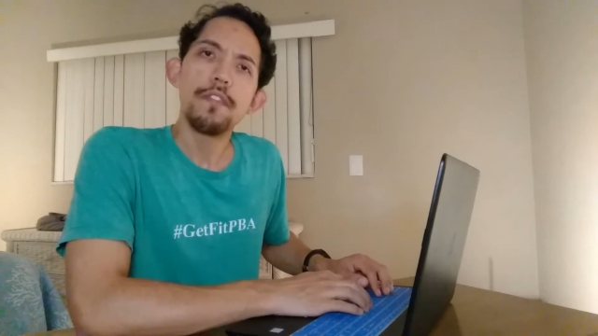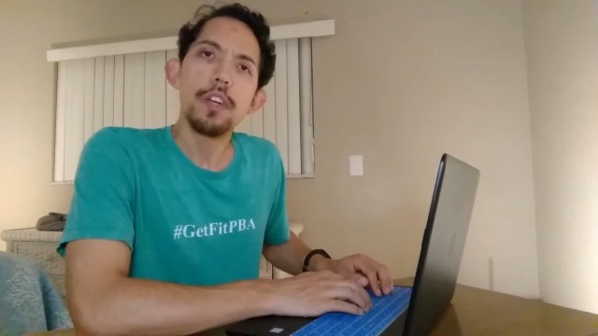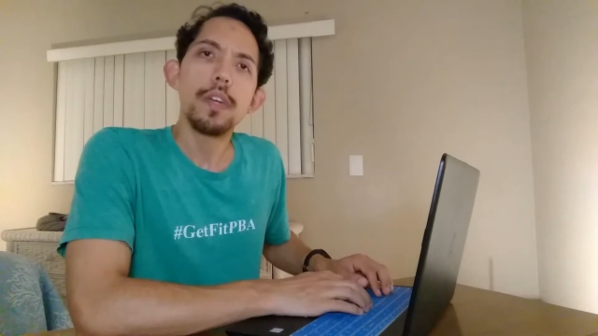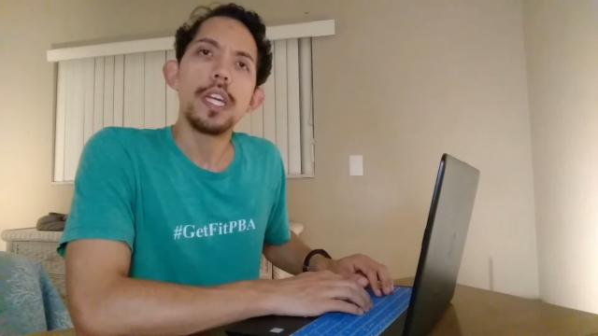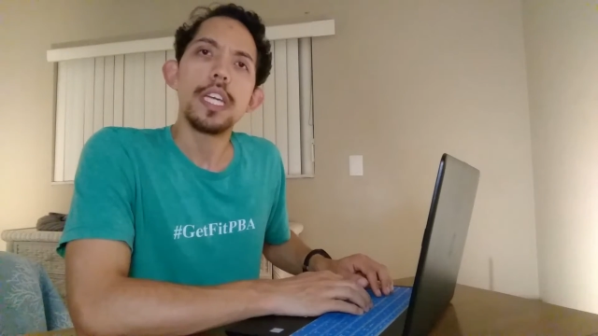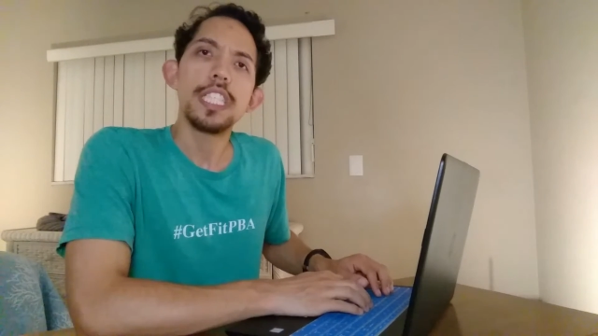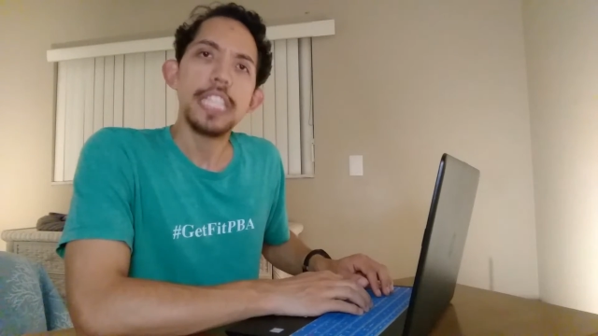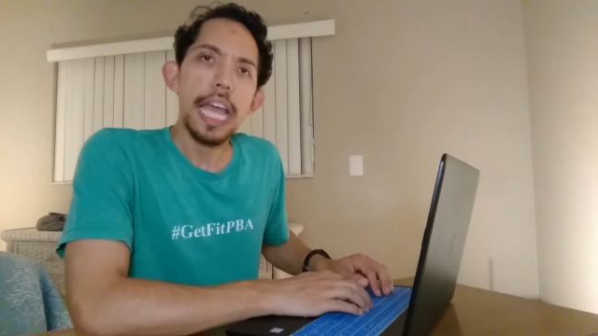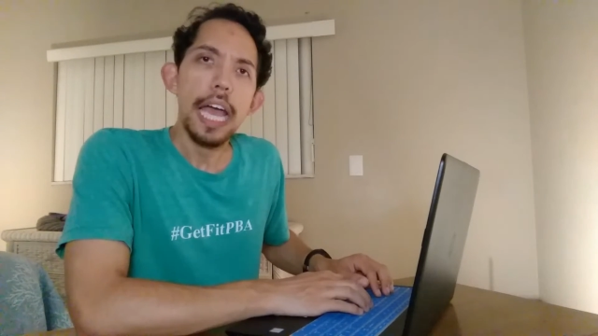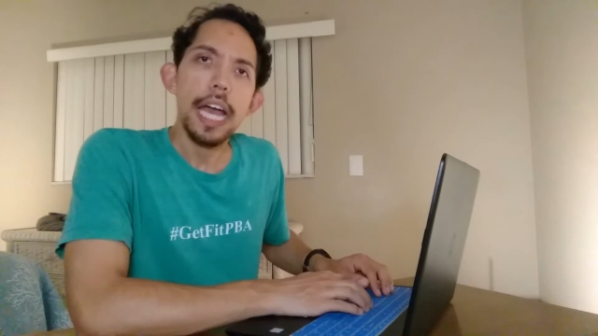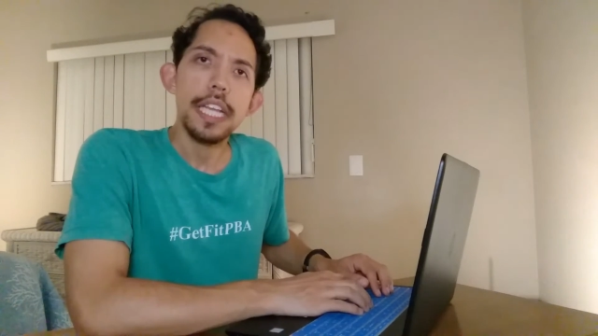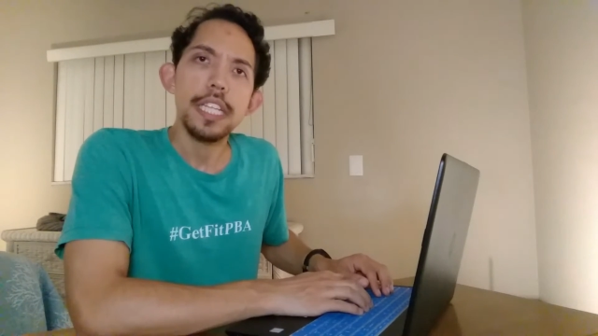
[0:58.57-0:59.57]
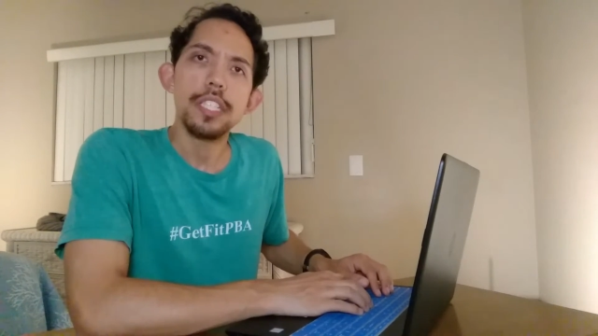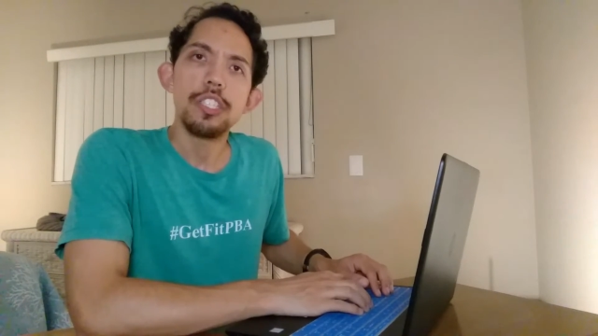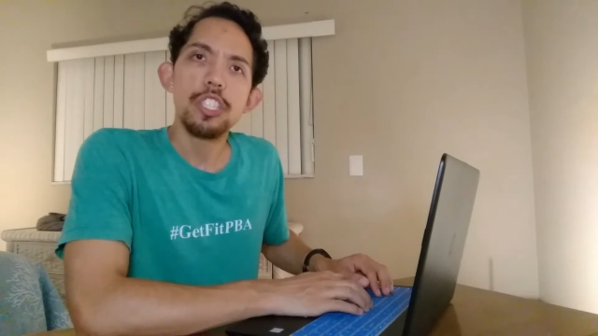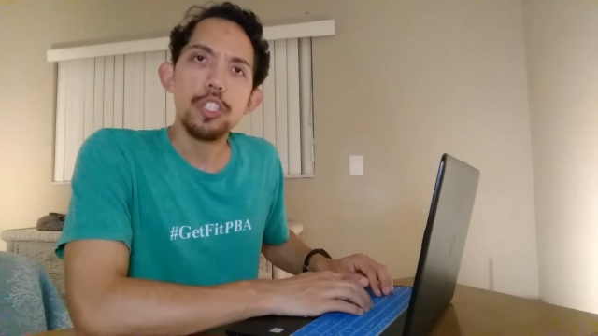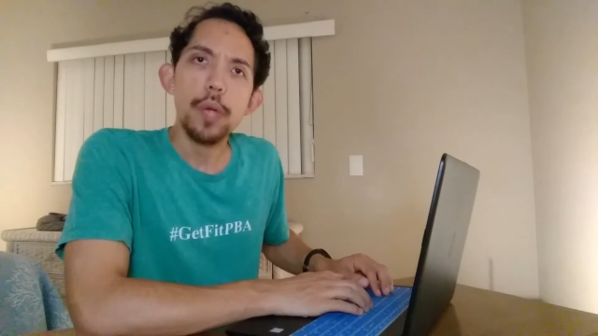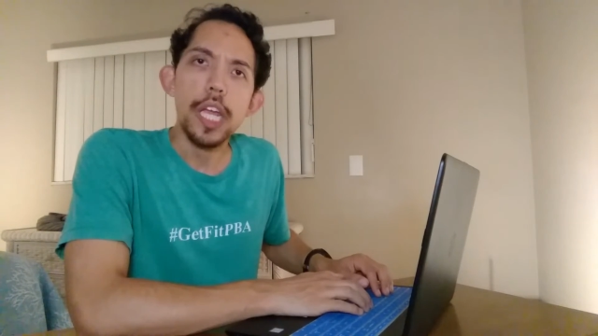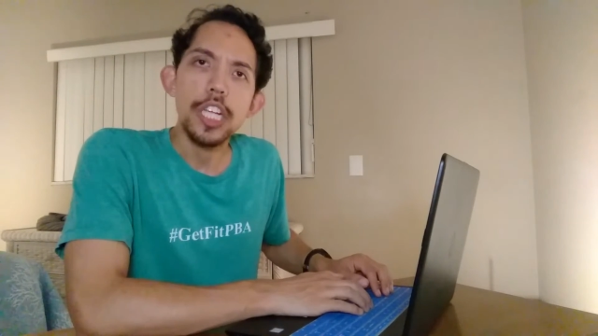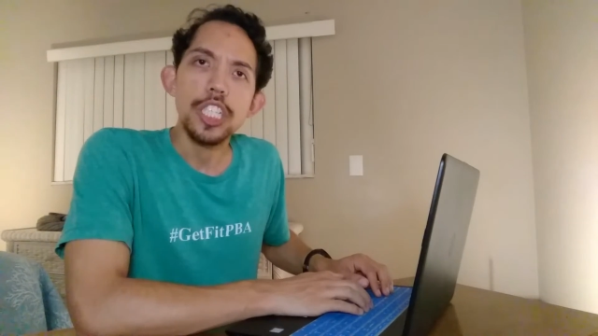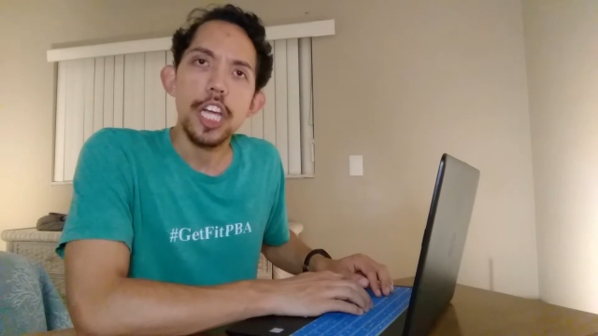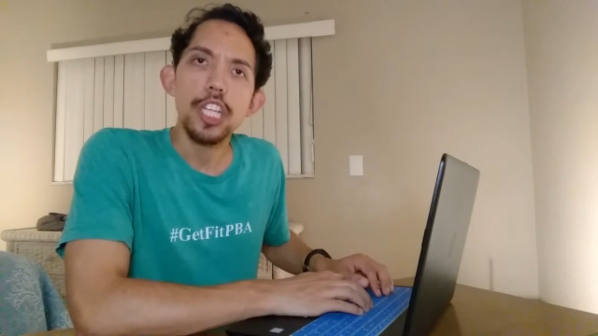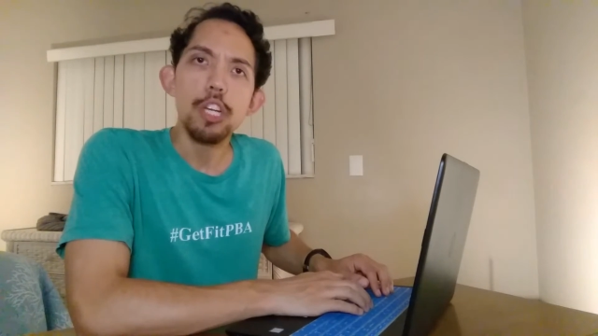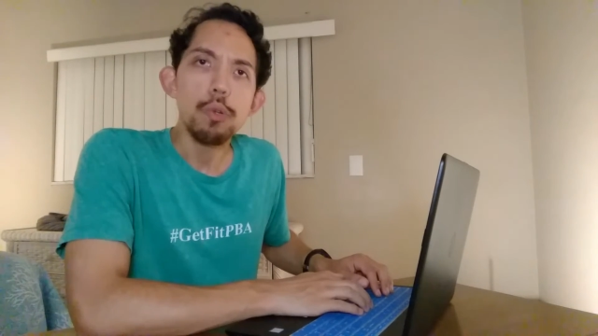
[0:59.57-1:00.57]
very sad and
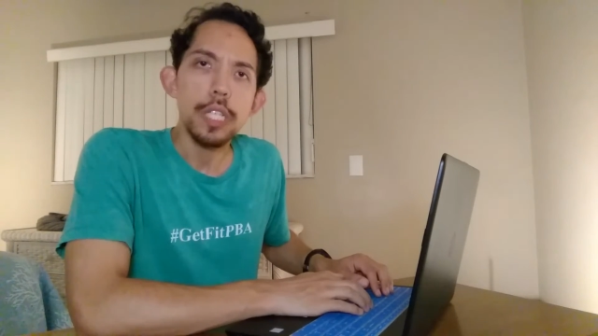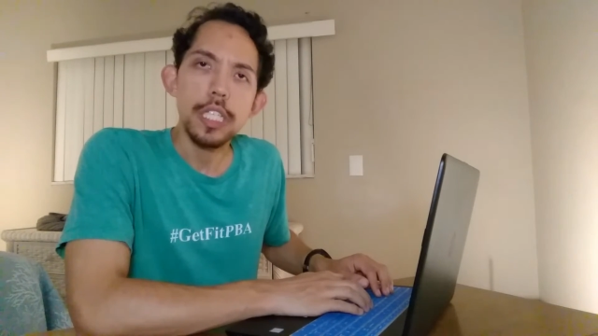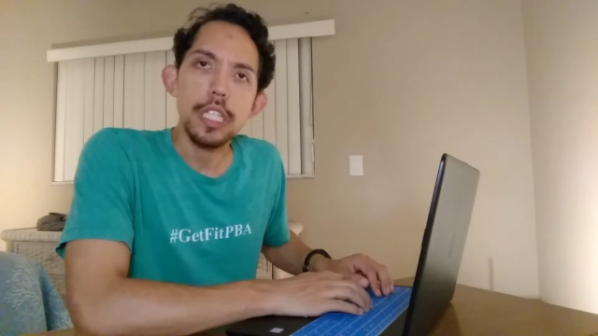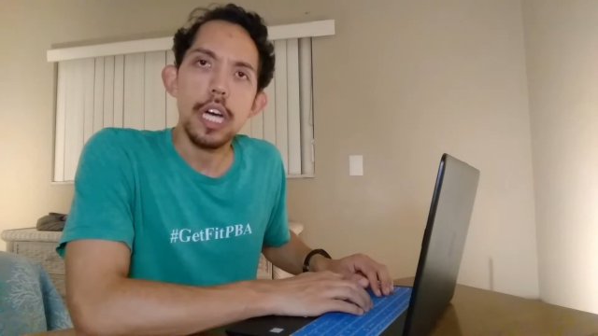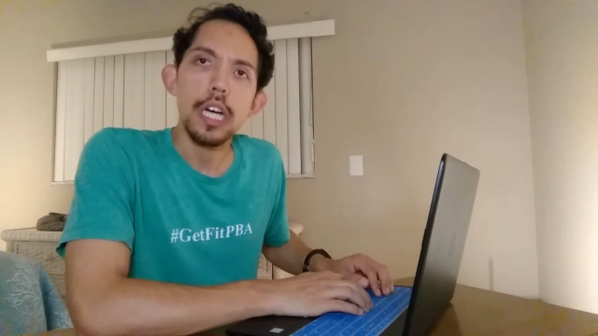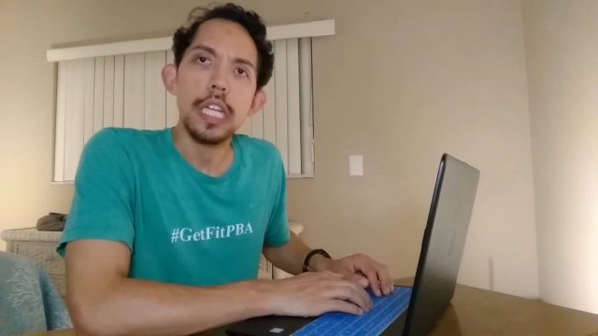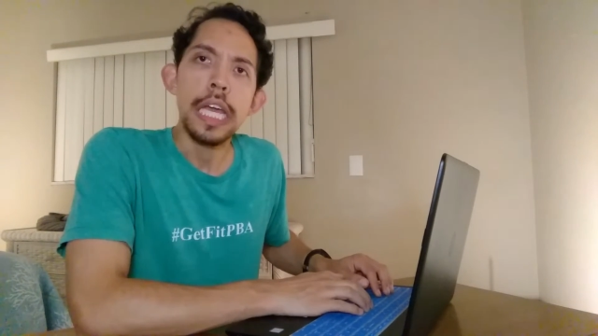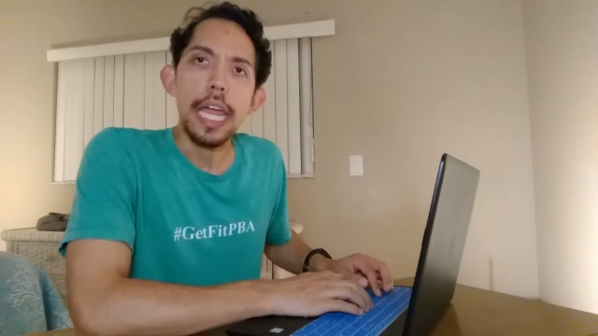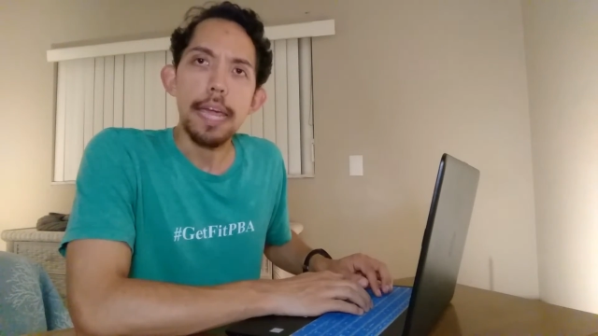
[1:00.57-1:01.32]
strange I noticed on